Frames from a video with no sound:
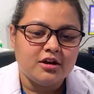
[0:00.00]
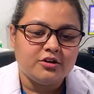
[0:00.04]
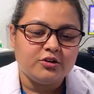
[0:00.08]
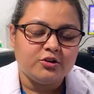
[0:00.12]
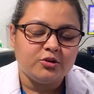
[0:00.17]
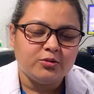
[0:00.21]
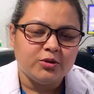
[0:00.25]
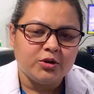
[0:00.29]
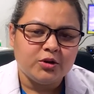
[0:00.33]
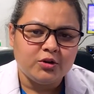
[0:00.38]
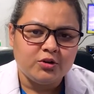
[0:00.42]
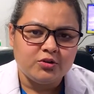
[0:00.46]

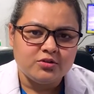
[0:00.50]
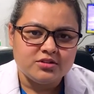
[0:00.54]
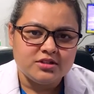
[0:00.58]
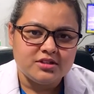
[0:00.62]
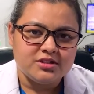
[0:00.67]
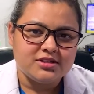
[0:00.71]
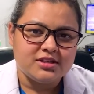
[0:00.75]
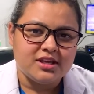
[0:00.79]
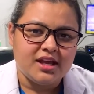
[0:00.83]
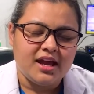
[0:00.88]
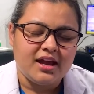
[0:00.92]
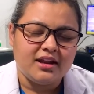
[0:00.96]

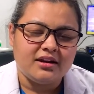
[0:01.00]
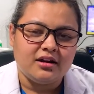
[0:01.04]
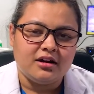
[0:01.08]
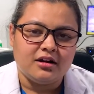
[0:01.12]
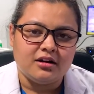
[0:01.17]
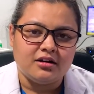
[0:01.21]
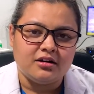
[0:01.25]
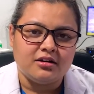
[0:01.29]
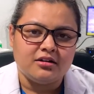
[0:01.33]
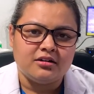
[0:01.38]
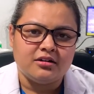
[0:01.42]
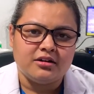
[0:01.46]
Tuberculosis can
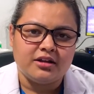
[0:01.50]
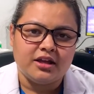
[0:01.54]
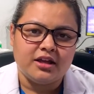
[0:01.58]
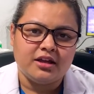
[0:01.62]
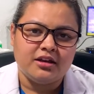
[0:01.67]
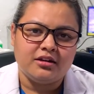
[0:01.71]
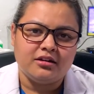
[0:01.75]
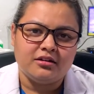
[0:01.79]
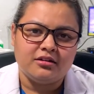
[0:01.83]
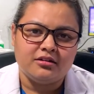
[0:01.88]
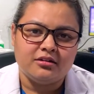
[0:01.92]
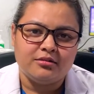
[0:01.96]
occur
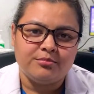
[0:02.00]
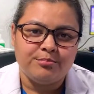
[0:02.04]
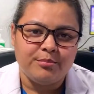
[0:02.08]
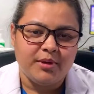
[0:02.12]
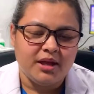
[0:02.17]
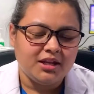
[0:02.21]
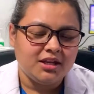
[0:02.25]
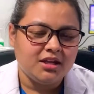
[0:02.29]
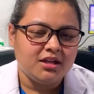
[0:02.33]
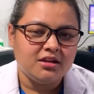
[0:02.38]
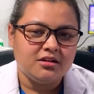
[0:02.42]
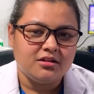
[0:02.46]
in
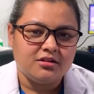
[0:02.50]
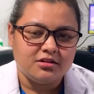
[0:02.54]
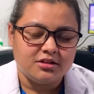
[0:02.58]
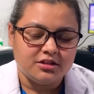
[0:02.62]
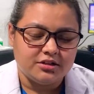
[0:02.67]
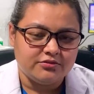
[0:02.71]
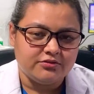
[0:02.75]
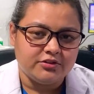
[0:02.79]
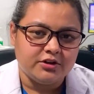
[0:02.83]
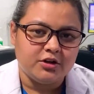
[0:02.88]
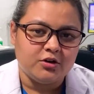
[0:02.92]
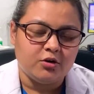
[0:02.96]
many
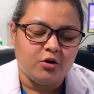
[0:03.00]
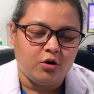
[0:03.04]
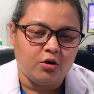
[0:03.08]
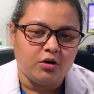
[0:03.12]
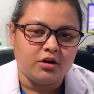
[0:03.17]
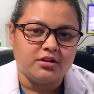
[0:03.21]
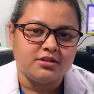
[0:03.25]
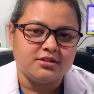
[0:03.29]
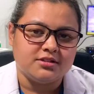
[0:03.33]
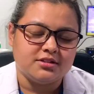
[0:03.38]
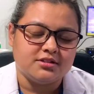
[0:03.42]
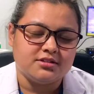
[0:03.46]
different
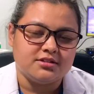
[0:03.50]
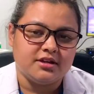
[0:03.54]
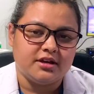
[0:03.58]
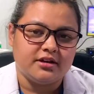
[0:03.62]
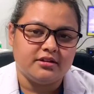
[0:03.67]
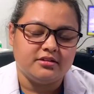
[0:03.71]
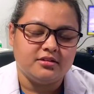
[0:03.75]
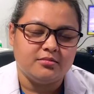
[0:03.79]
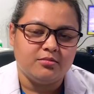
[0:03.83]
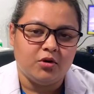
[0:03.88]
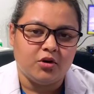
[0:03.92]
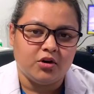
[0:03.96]
organs
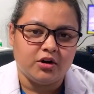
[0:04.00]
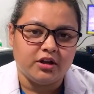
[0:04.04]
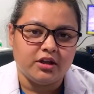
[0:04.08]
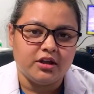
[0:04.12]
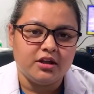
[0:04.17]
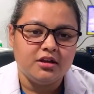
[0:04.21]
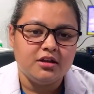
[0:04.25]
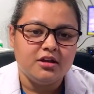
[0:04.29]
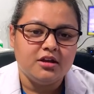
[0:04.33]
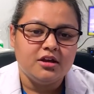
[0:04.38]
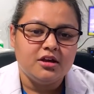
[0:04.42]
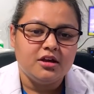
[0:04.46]
inside the
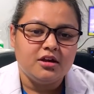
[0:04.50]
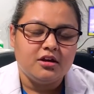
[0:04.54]
body